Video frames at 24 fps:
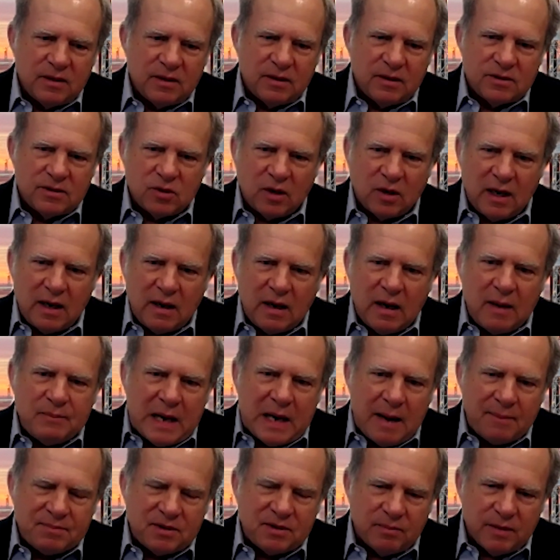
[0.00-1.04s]
So I'm
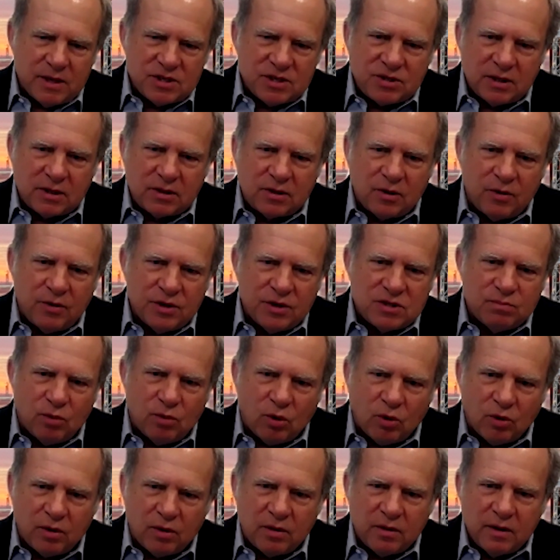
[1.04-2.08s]
optimistic there is
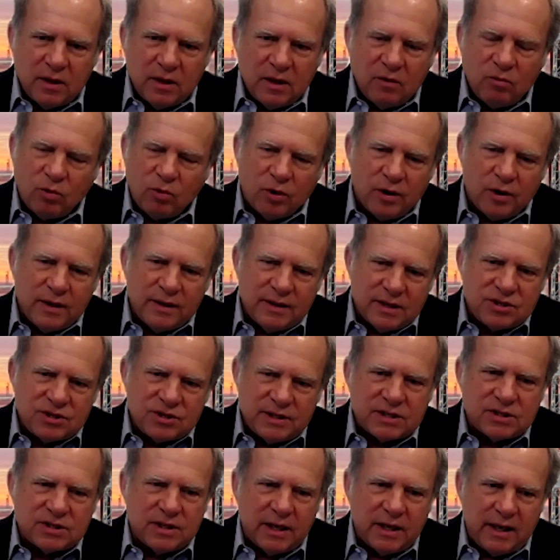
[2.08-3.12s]
more. We're in the
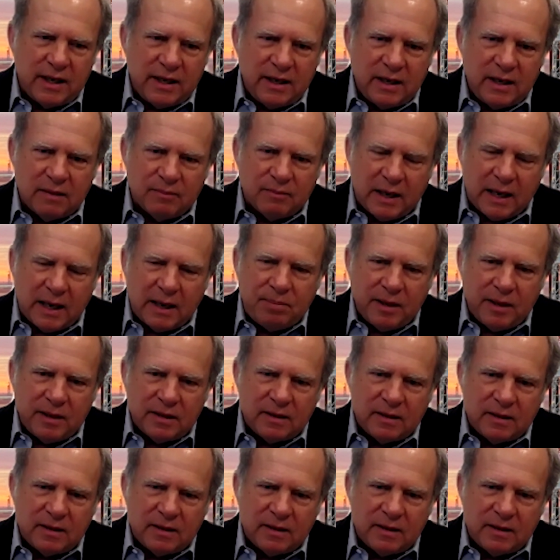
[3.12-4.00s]
6th inning, in my opinion,